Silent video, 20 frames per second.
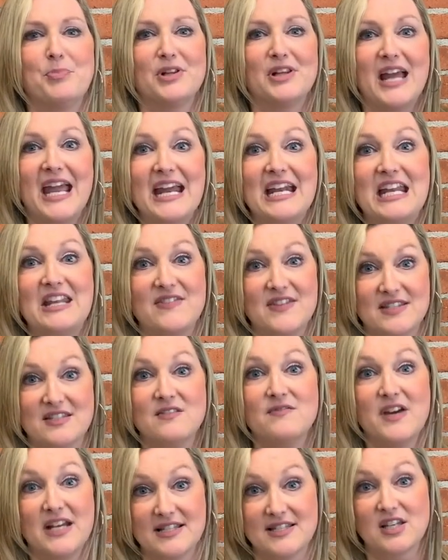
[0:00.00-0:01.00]
planning this
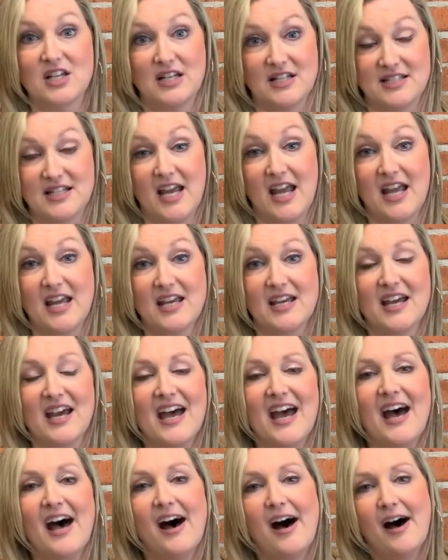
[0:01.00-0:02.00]
event's going to take.
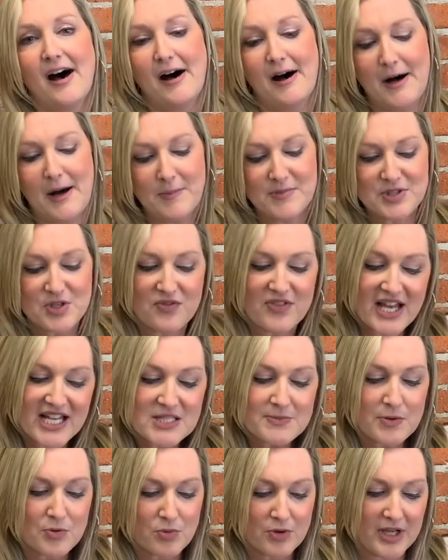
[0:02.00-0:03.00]
So
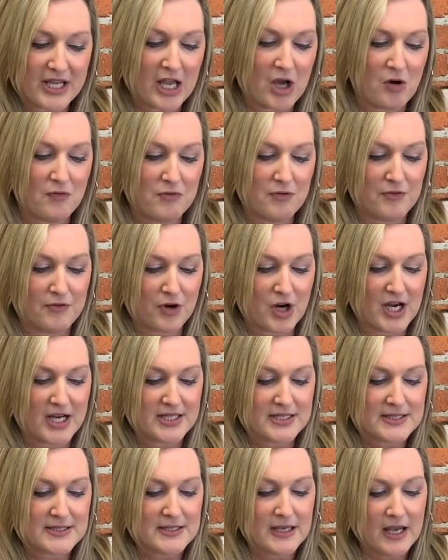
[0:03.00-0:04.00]
that's been really helpful for
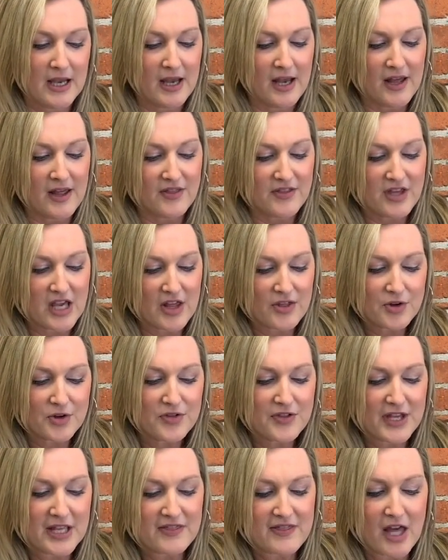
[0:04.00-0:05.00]
us. The other
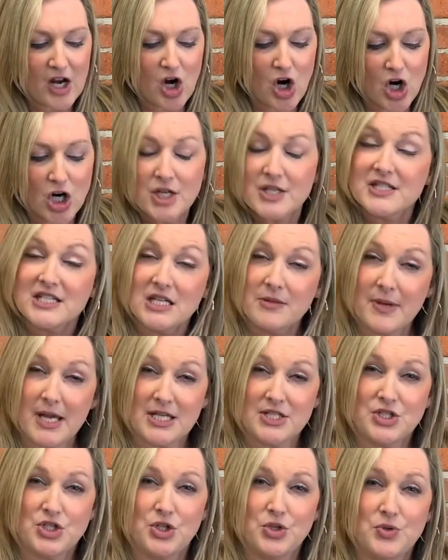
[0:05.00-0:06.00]
thing that our team
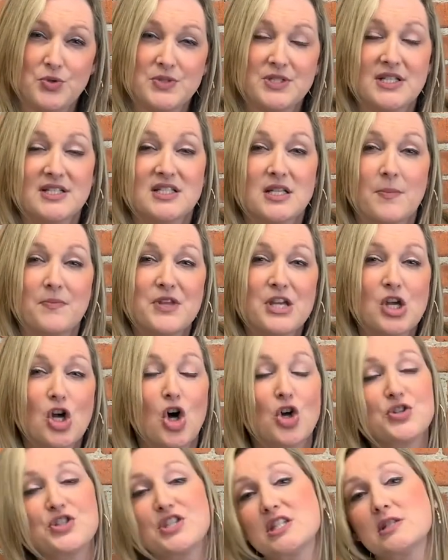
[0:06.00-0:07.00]
has used is something
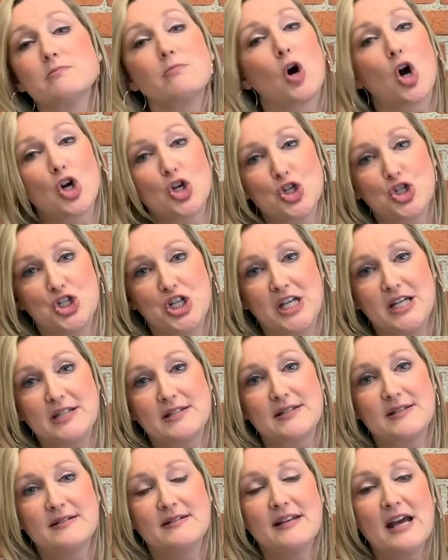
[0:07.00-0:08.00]
called
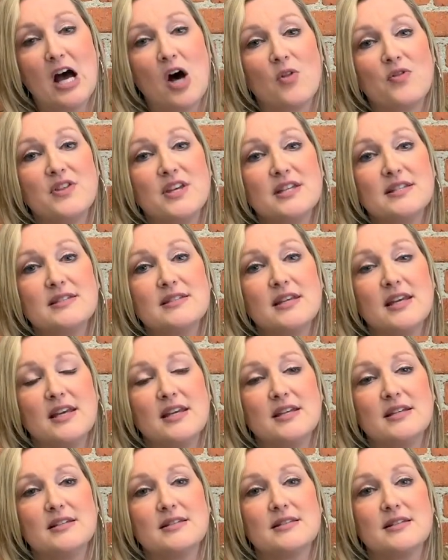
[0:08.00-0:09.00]
Smartsheet. Now, this
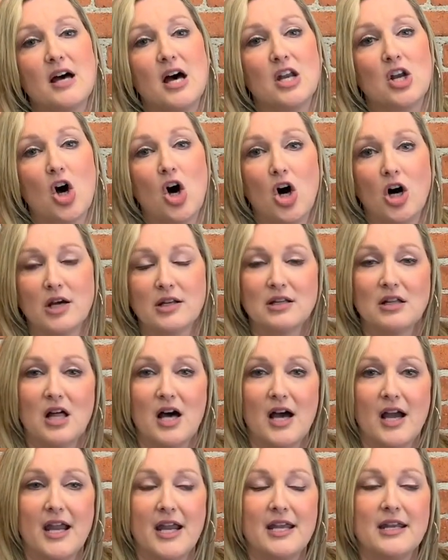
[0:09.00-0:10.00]
is an
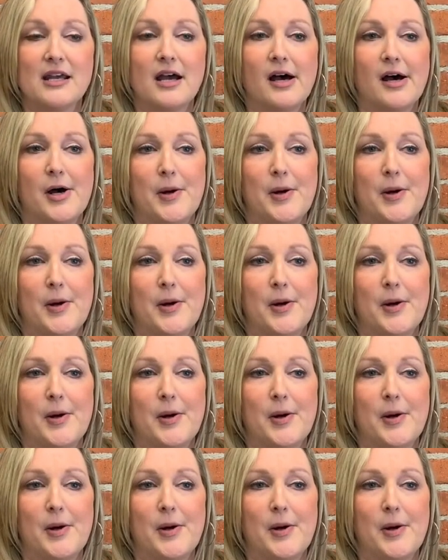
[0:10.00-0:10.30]
online